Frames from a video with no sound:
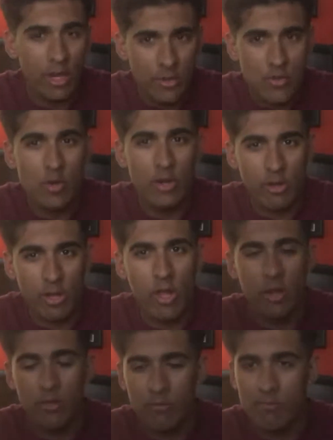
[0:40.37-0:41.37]
hate your
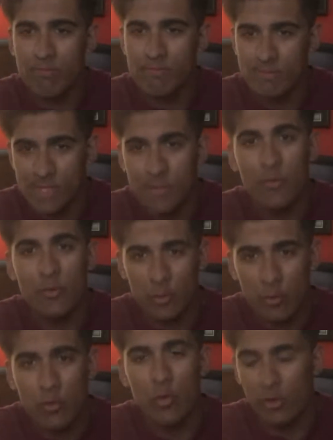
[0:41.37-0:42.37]
hairline.
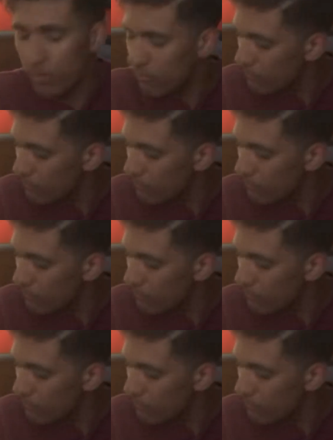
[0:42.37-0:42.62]
True story.